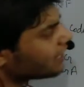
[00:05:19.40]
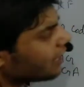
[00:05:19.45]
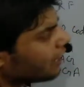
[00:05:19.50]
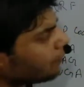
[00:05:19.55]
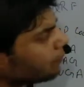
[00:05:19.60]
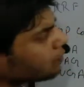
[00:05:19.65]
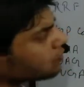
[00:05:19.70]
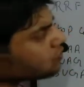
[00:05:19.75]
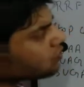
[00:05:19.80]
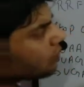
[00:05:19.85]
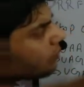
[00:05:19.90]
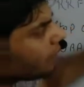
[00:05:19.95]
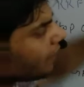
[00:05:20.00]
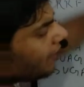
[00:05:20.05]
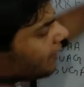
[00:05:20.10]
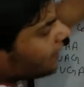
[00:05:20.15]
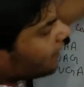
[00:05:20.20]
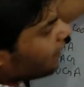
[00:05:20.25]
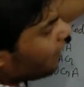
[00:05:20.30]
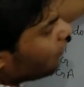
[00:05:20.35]
ribosome
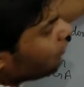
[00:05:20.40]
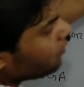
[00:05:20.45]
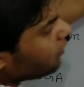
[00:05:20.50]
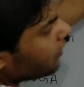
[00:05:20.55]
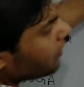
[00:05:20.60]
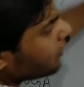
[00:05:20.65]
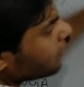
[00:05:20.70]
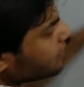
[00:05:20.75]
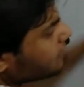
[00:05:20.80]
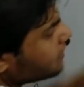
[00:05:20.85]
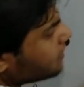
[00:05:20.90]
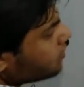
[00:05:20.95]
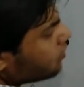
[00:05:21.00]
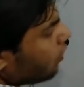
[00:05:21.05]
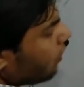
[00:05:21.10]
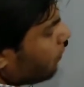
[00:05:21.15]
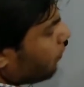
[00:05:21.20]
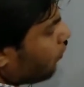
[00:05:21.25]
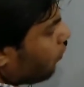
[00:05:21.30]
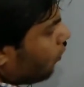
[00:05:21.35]
encountered this
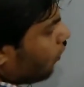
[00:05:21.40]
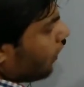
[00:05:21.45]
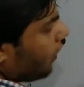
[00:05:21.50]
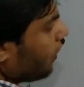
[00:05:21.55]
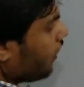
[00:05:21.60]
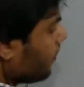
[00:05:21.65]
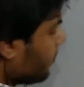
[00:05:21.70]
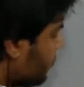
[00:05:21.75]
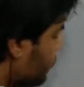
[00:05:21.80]
stop codon,